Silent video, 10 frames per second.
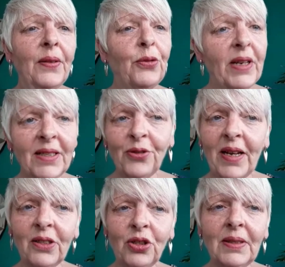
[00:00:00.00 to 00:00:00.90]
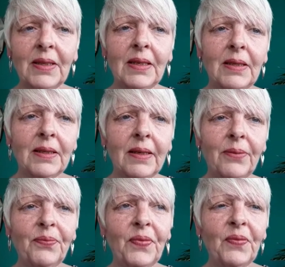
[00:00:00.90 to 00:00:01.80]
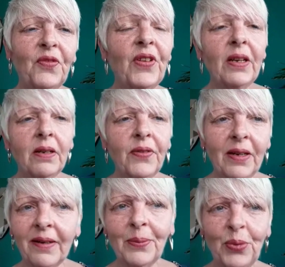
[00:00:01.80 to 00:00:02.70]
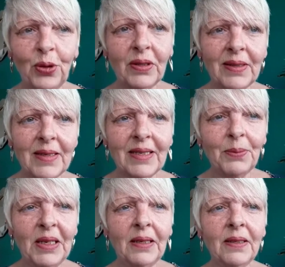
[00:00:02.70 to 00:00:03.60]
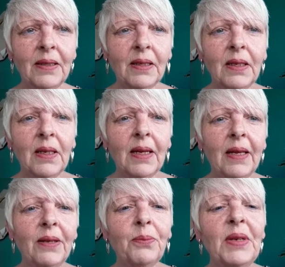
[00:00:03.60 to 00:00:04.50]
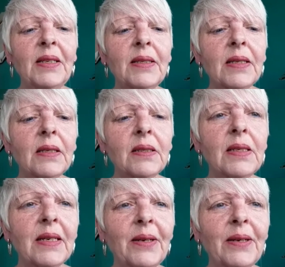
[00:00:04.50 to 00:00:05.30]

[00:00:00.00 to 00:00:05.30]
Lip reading: Resurrection is very, very important to me. It means that